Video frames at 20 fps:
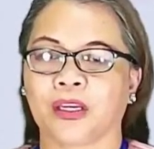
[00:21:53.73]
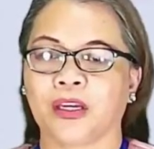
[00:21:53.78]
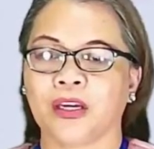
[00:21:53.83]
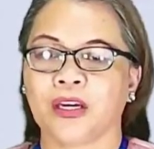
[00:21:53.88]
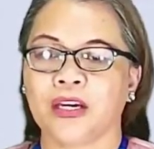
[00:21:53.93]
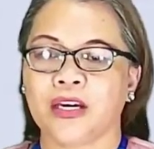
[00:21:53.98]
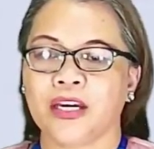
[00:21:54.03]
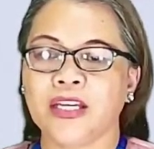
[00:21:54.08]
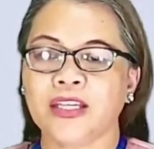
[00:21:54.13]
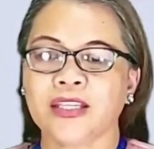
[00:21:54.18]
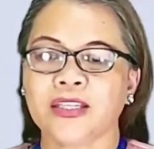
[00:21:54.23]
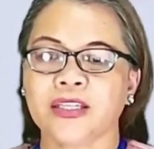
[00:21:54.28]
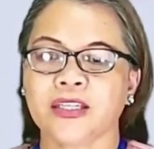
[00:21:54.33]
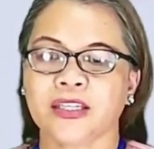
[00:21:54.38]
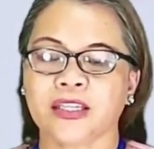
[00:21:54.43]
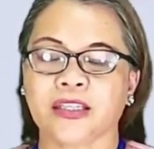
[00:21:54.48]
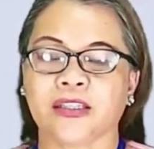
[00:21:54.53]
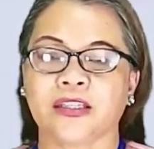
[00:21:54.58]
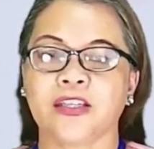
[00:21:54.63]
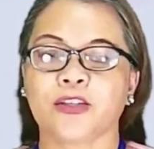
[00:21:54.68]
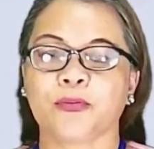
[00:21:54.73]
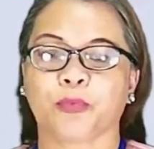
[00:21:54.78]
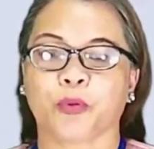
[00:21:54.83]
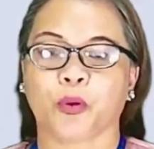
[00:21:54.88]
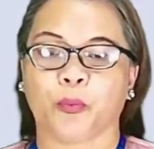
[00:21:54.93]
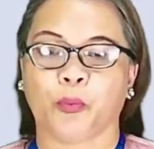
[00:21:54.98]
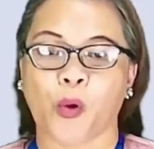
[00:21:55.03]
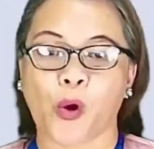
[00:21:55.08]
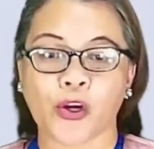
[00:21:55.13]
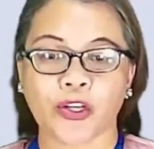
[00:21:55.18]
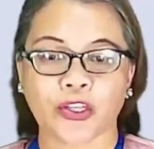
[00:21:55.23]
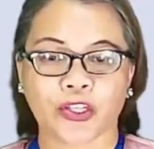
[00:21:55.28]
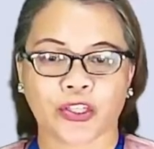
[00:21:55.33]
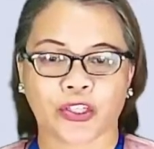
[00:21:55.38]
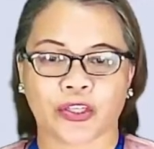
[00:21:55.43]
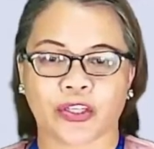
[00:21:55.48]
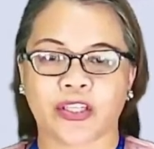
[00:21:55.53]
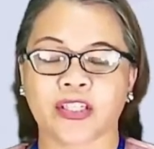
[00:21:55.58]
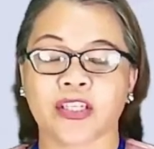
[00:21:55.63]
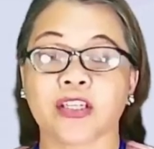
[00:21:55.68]
Is the city's
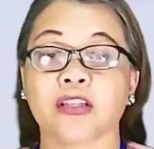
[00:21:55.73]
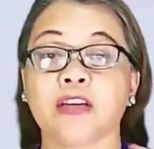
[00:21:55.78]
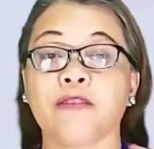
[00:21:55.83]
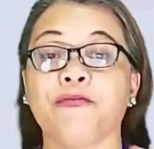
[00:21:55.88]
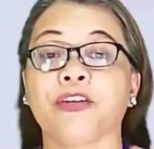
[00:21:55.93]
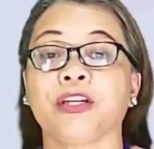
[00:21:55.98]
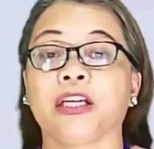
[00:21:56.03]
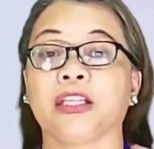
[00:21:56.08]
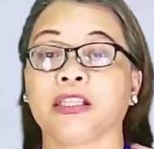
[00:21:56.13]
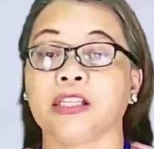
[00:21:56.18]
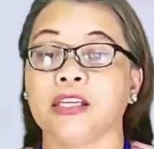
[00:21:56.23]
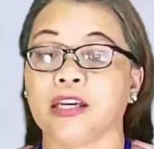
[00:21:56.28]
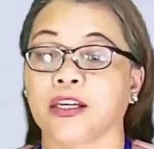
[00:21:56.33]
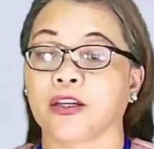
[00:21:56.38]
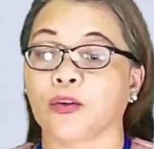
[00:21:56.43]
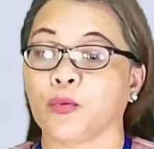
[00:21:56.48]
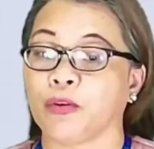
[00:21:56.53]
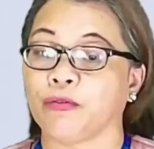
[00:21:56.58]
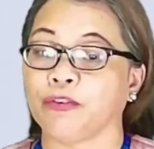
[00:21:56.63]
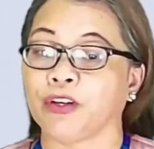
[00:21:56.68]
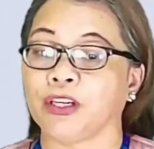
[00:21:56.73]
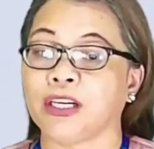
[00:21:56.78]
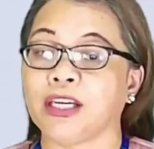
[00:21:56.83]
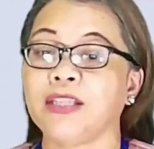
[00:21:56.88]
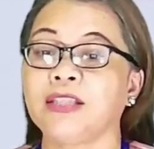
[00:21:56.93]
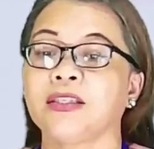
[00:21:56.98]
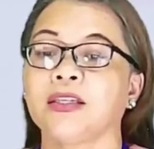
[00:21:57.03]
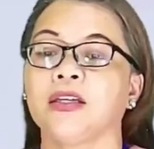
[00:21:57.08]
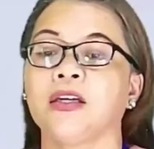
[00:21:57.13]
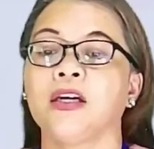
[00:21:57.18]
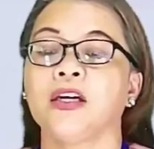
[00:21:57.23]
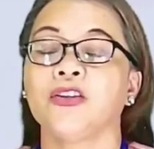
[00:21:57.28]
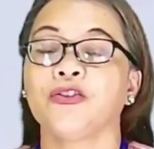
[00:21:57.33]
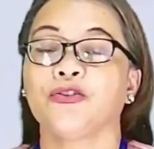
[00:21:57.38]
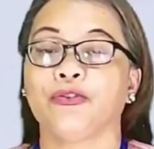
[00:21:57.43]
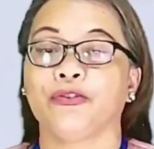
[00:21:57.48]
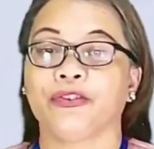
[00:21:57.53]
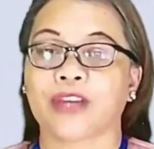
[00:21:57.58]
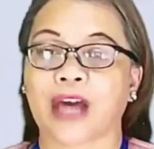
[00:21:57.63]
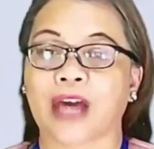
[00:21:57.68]
proportion significantly equivalent
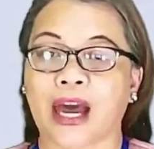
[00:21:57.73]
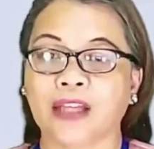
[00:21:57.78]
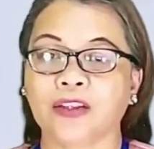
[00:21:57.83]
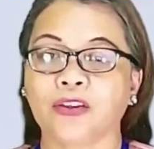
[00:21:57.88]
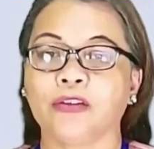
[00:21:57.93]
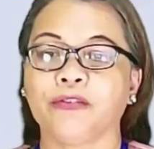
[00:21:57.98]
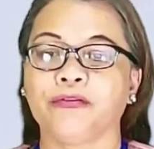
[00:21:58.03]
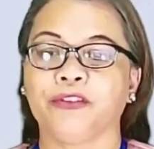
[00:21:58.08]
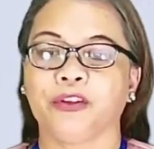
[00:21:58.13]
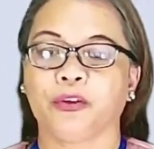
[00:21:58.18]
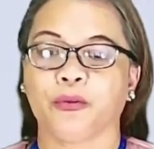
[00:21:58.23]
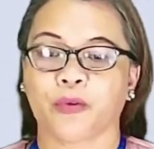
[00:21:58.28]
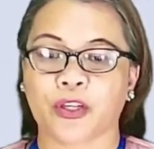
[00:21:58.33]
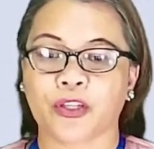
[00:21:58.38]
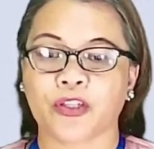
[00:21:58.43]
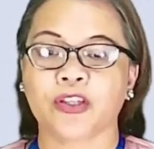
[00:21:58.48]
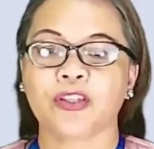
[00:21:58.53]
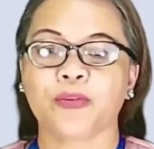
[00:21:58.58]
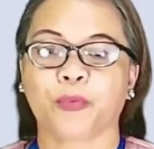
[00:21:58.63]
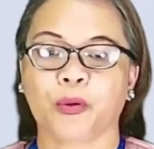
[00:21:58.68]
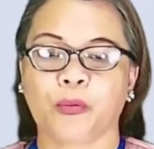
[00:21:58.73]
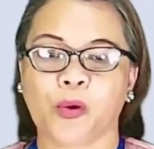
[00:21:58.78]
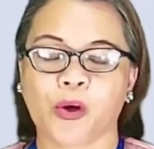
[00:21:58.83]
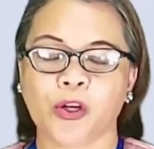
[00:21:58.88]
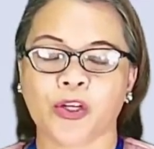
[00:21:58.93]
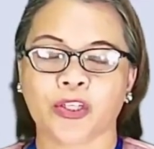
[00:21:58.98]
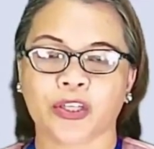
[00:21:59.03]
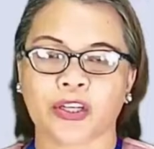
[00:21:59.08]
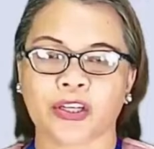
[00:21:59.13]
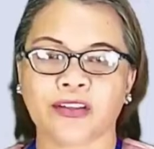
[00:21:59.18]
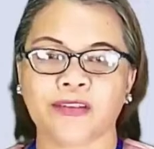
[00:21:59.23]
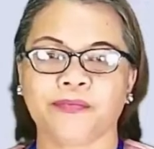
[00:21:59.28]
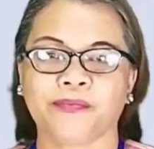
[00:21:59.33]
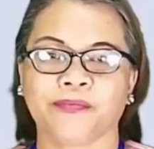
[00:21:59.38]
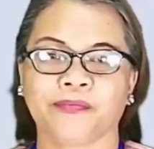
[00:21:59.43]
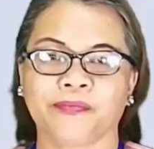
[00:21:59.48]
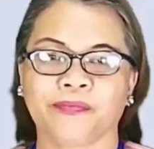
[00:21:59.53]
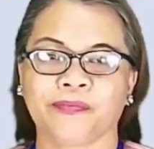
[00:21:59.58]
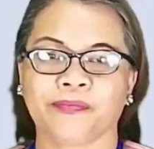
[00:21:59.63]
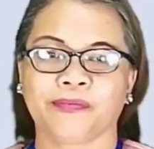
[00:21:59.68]
to that of the region's proportion?
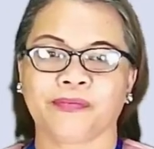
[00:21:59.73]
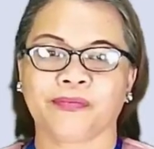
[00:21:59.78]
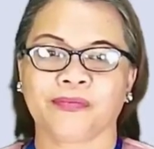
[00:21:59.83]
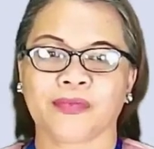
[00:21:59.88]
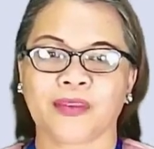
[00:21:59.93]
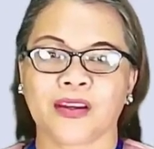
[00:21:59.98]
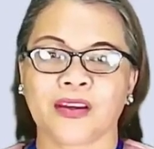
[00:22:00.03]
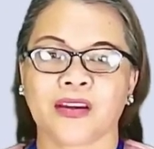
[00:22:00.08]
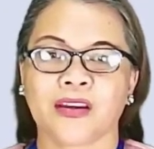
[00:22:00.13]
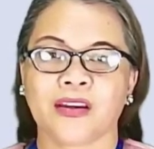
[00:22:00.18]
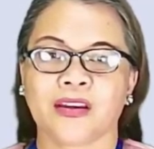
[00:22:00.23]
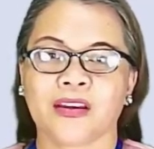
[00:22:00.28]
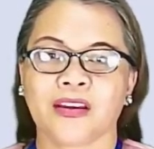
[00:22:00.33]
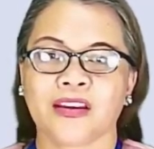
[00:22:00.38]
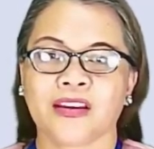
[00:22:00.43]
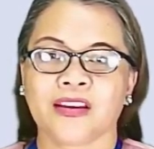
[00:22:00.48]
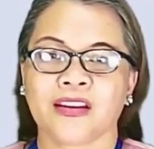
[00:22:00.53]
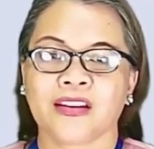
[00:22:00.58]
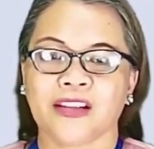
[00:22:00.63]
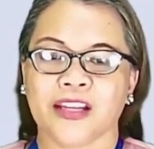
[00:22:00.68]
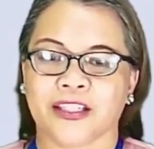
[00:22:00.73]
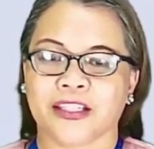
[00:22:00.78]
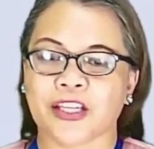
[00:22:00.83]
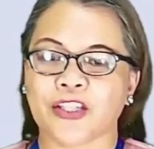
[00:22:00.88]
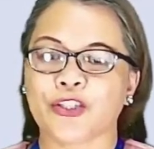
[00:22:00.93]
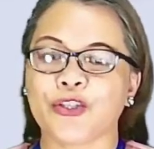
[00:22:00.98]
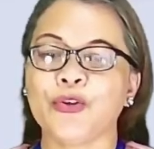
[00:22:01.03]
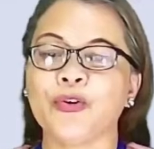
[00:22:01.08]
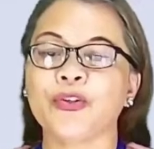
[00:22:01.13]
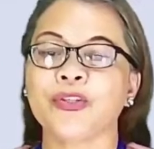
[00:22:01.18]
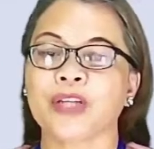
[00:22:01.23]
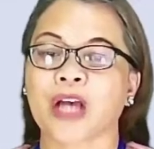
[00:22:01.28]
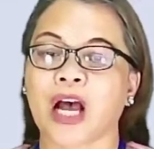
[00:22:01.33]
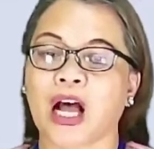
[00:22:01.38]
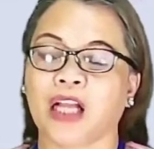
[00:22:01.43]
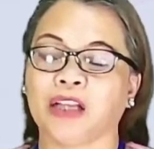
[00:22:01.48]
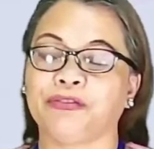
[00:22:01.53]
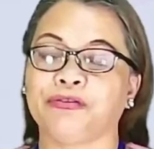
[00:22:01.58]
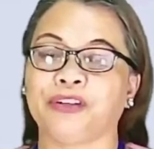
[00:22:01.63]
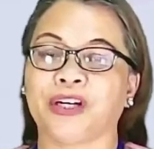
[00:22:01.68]
Let us use
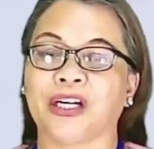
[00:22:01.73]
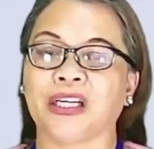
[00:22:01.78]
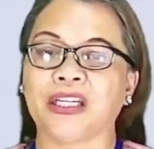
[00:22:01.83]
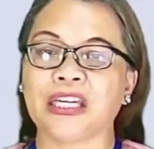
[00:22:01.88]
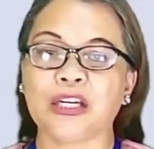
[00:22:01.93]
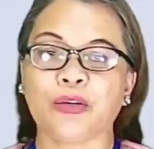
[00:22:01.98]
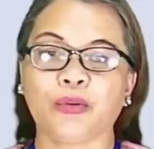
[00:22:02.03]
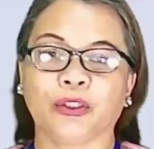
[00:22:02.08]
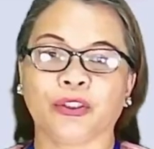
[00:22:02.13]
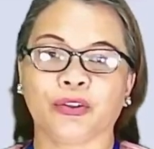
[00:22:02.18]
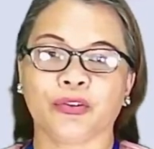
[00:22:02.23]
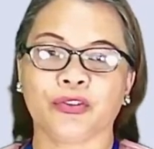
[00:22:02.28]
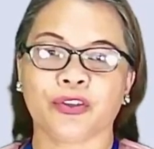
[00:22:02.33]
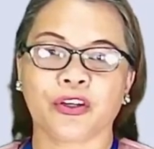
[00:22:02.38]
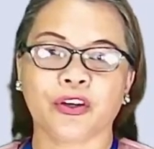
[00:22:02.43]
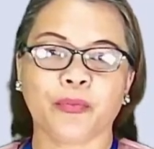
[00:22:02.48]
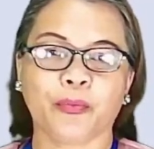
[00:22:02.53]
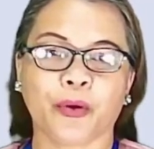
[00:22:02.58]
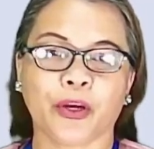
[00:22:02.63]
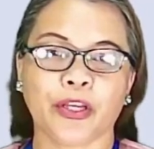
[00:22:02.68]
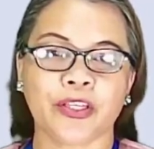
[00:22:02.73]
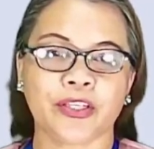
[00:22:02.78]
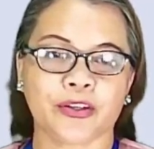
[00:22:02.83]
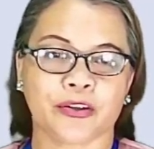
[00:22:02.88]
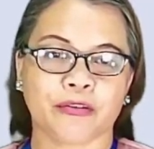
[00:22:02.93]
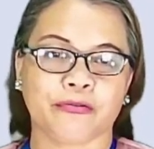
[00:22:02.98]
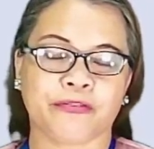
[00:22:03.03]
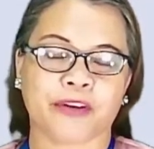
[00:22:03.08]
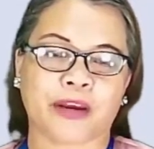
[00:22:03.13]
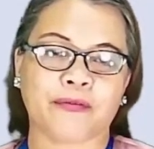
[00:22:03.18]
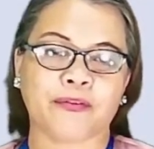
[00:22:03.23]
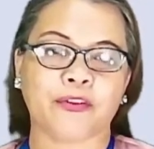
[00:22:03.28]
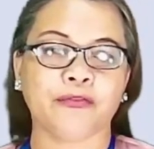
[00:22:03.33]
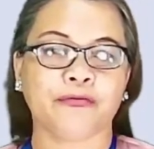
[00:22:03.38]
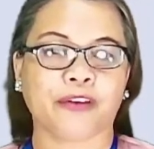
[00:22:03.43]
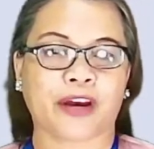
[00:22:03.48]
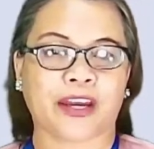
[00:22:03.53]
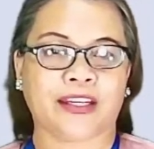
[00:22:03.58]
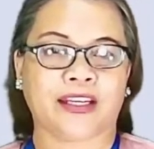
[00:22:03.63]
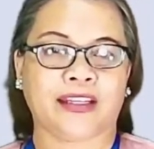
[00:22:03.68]
alpha equal to 0.05 to
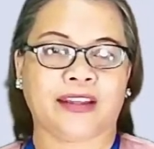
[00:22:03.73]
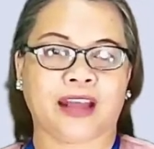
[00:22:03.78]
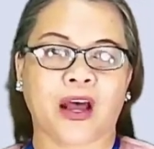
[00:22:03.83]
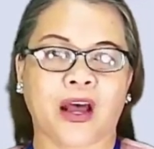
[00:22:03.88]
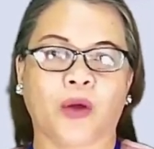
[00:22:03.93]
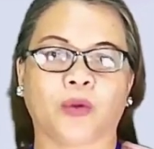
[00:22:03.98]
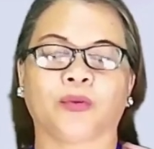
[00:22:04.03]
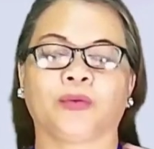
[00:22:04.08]
find it out.